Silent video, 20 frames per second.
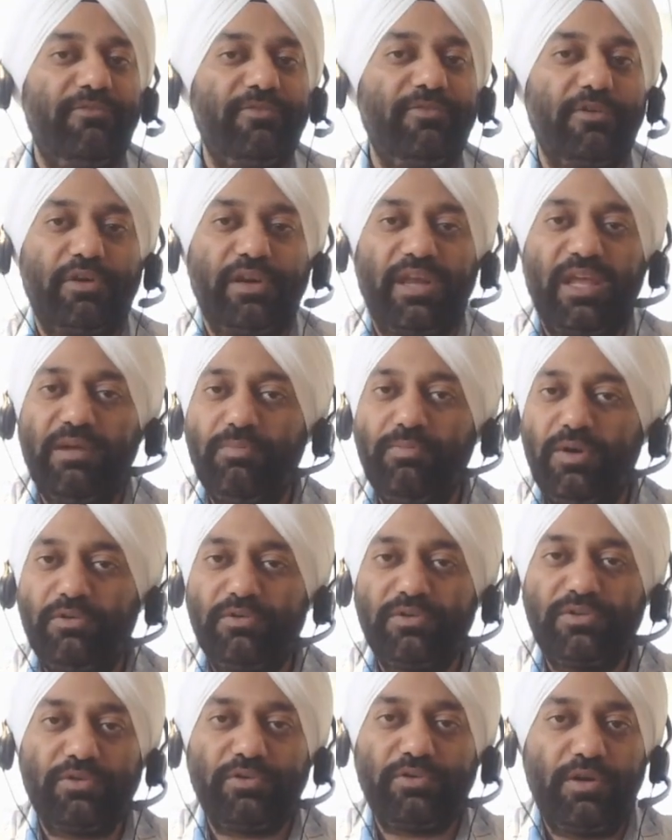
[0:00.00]
If you're not able
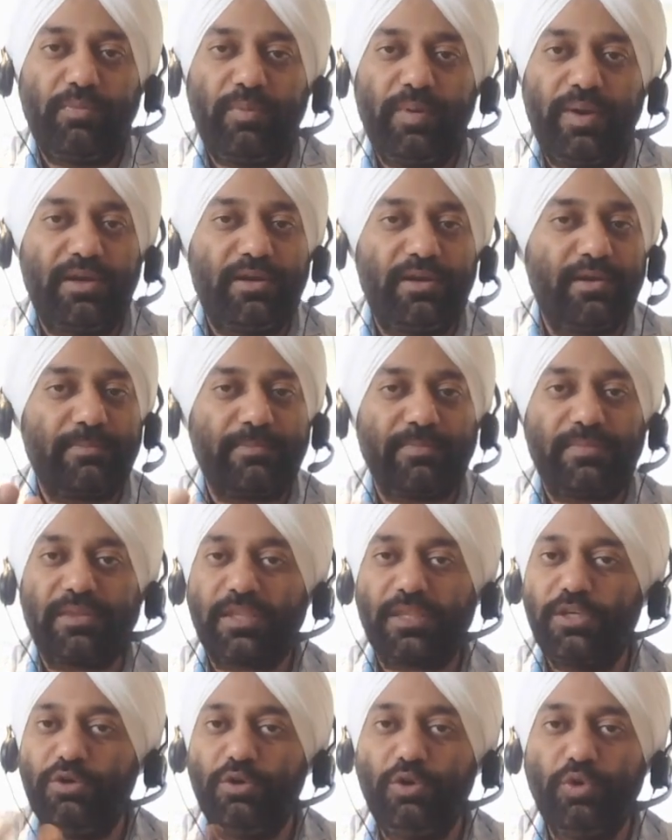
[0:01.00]
to solve it,
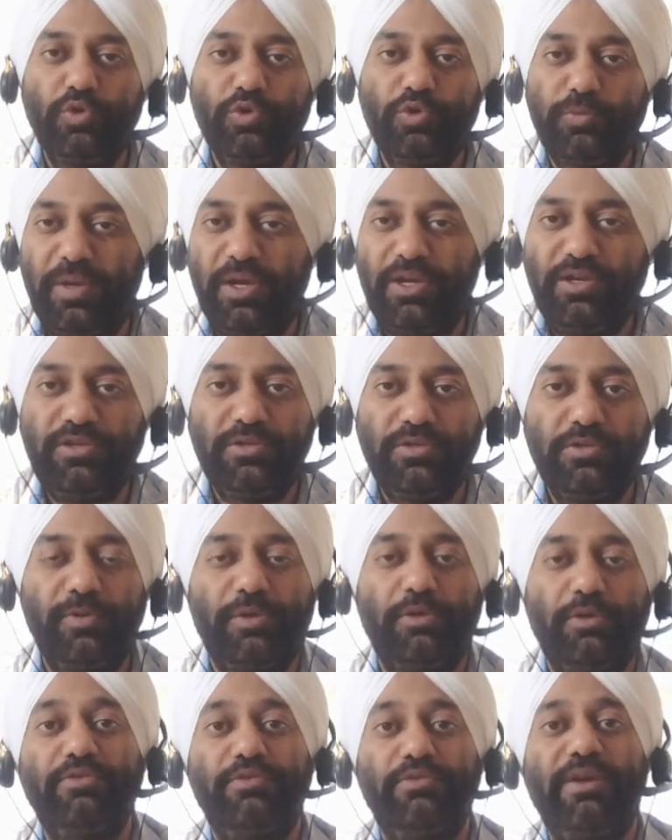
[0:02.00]
you lose patience
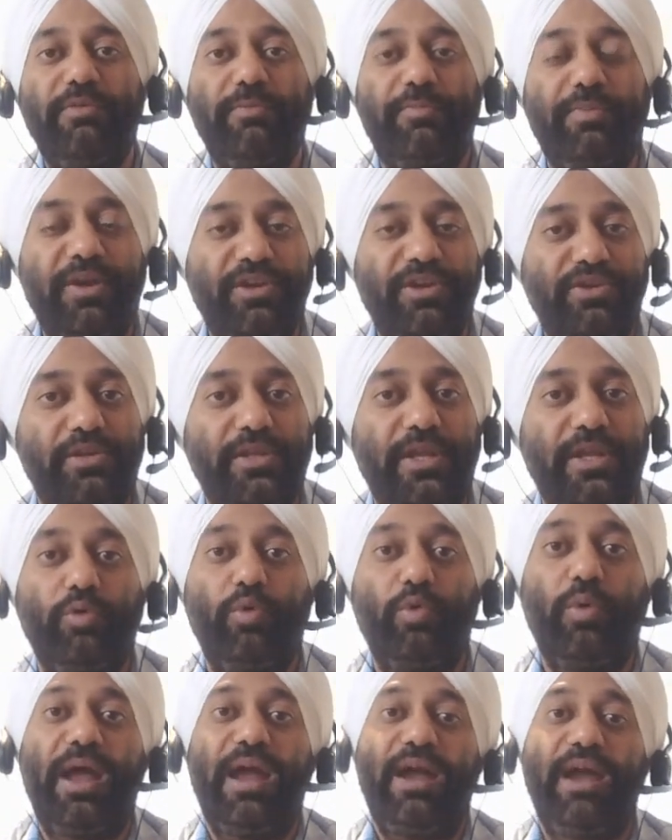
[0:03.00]
because you have a pressure that,
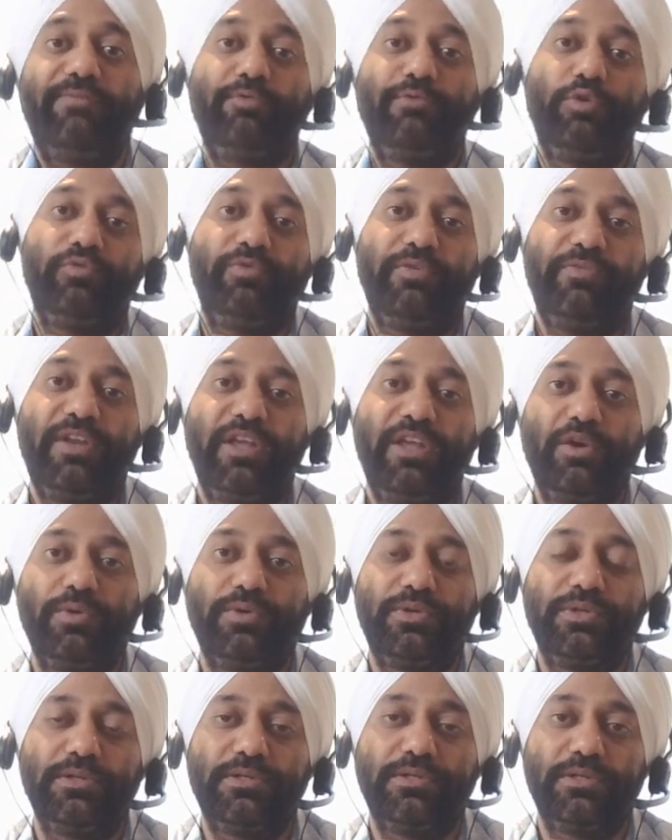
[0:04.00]
oh, I have to do 50
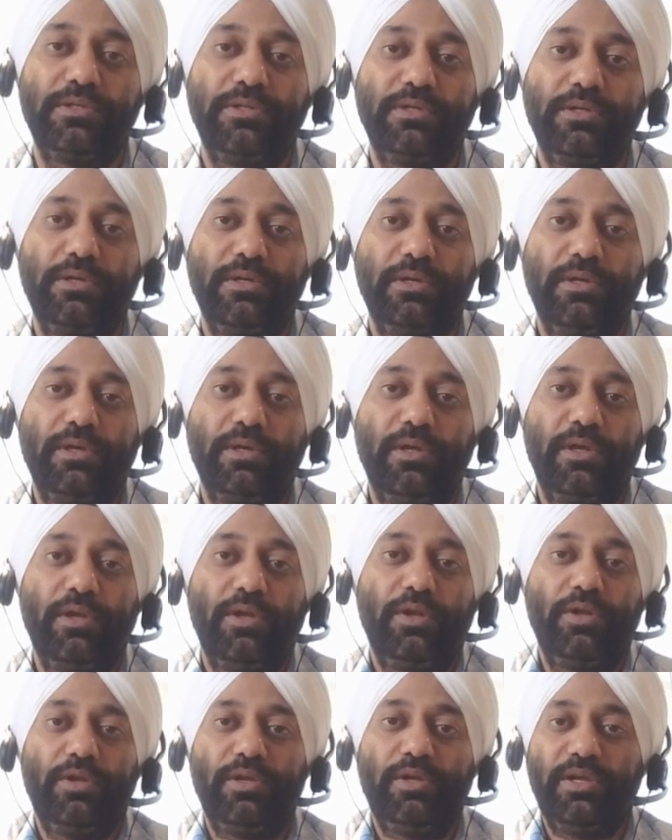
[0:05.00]
questions.
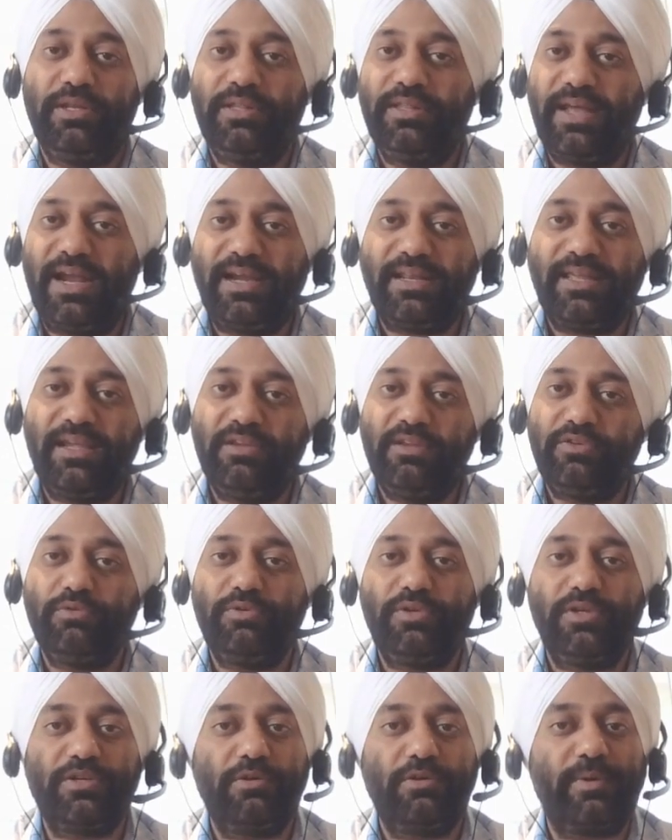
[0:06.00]
In that case,
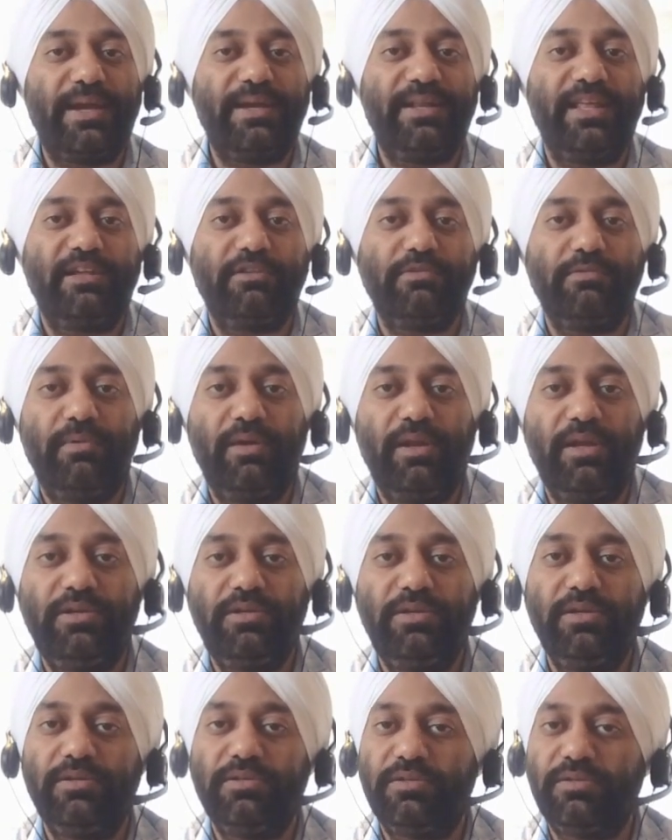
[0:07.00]
you just look at the
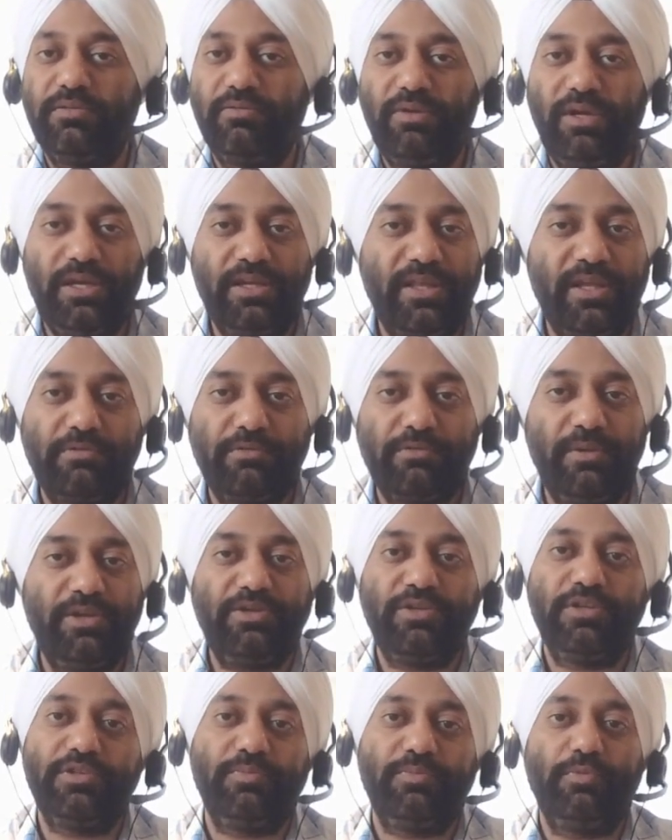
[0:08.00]
explanations, read the
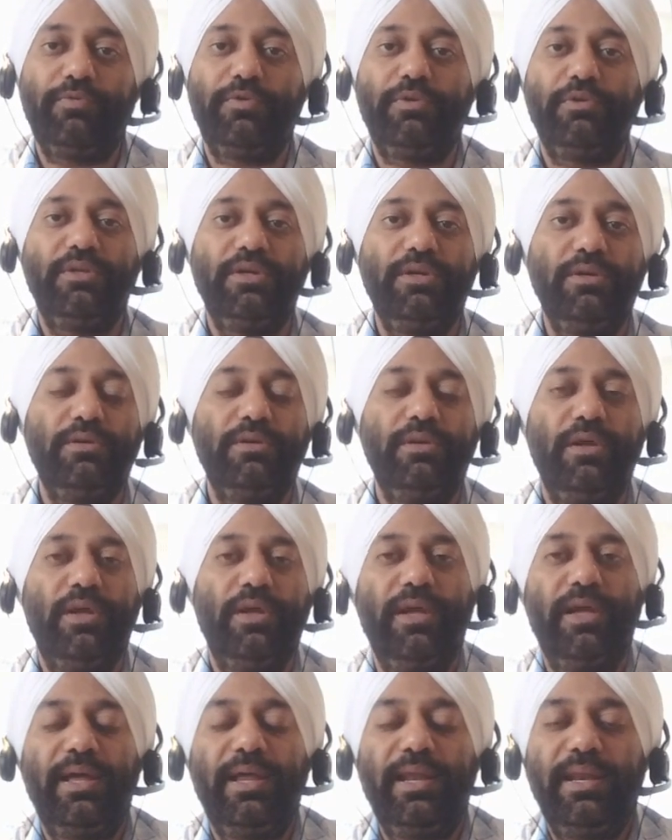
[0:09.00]
explanations, move to the
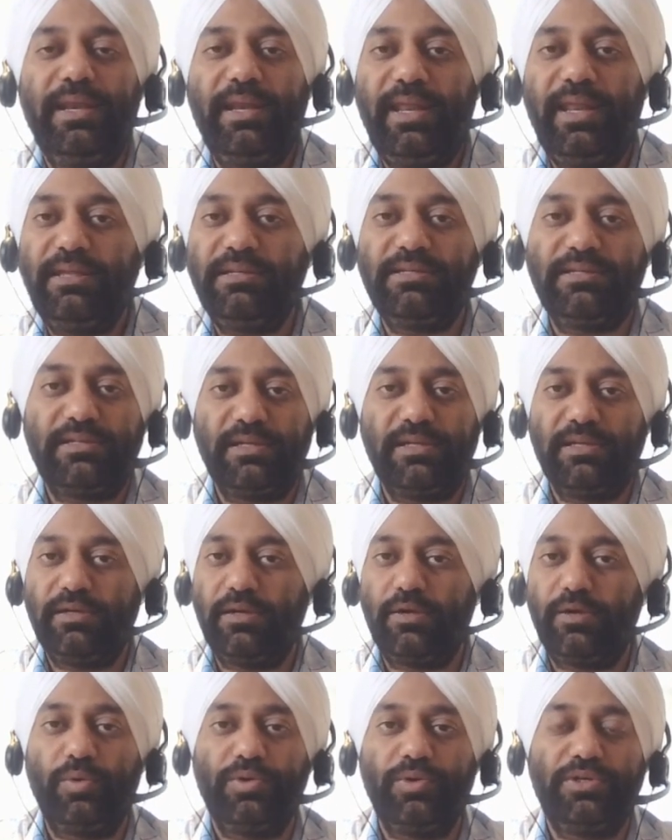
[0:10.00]
next
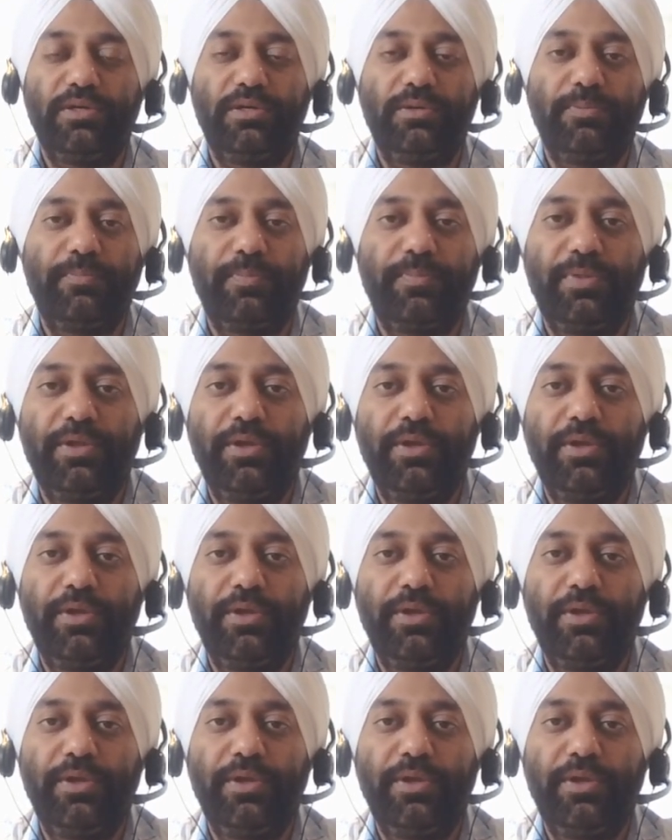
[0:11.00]
question.